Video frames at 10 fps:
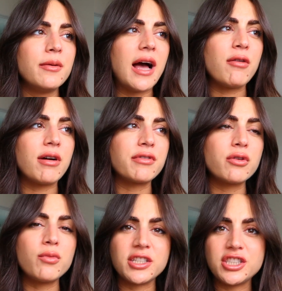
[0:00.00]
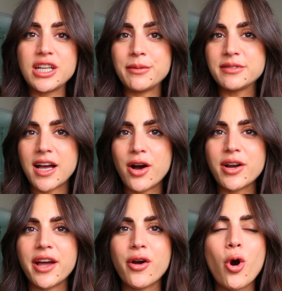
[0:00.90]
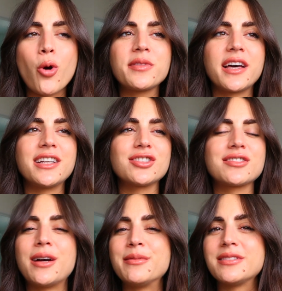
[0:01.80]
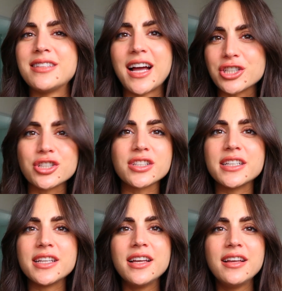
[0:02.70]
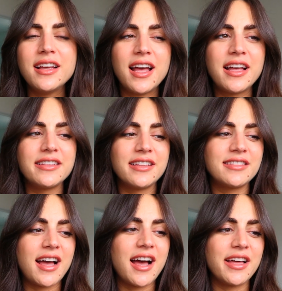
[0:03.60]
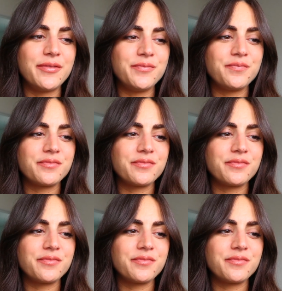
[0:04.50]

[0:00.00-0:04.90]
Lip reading: However, when she comes out, I hope that it just comes naturally, and that,